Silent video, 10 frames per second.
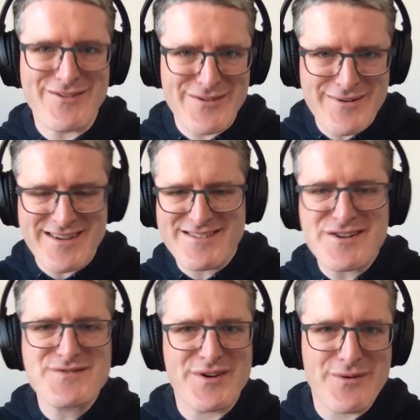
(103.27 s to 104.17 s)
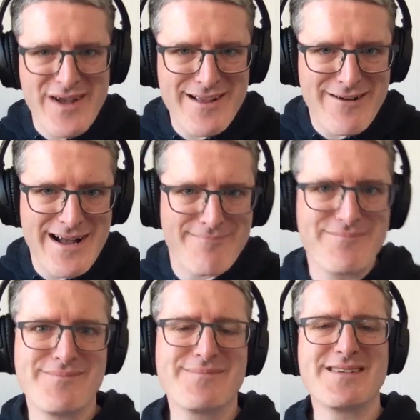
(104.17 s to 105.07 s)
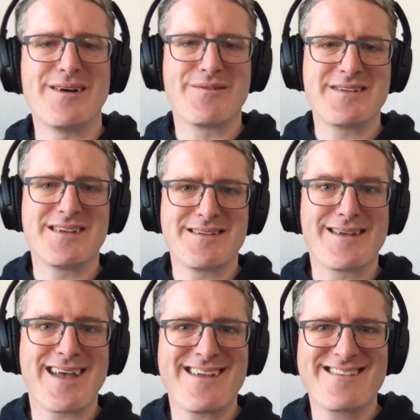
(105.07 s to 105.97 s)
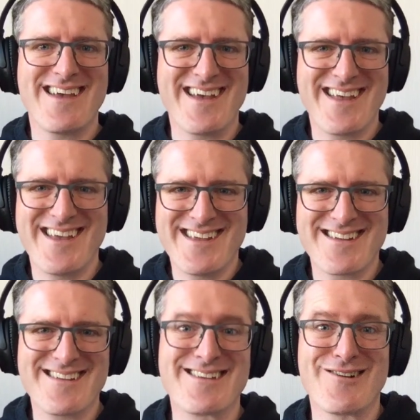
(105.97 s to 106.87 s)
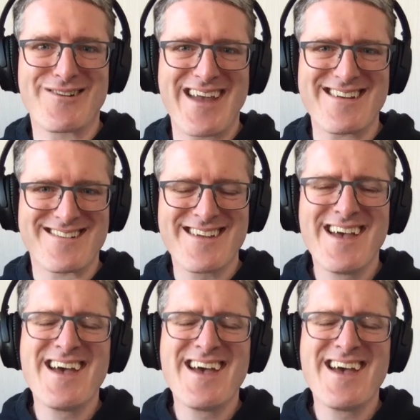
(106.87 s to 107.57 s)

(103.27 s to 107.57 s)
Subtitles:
So when you search for Gaelgram, you get, you don't get it.